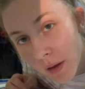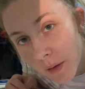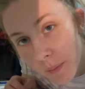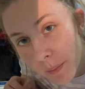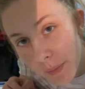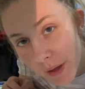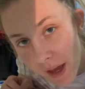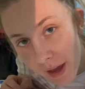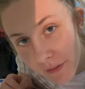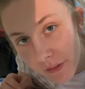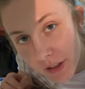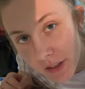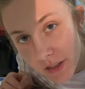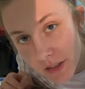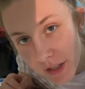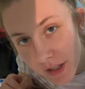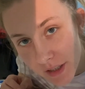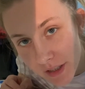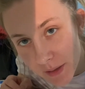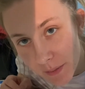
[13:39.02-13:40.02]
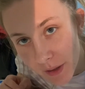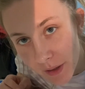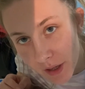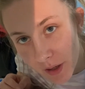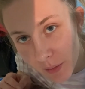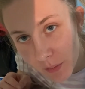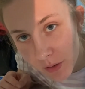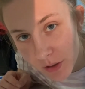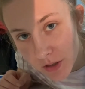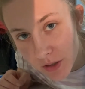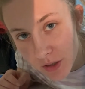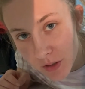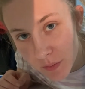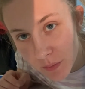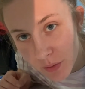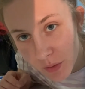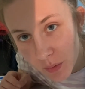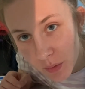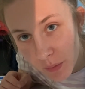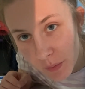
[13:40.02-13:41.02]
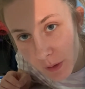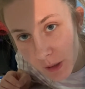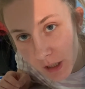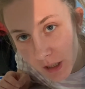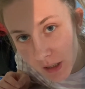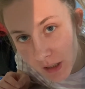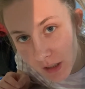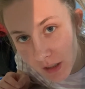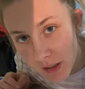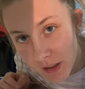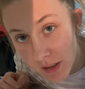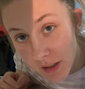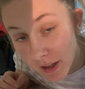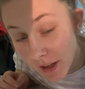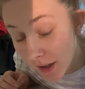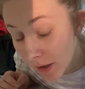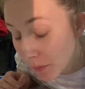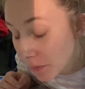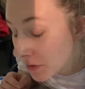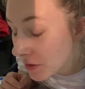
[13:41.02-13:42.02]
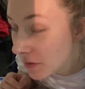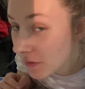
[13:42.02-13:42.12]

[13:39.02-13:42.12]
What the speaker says: Me having a dirty makeup brush has probably helped you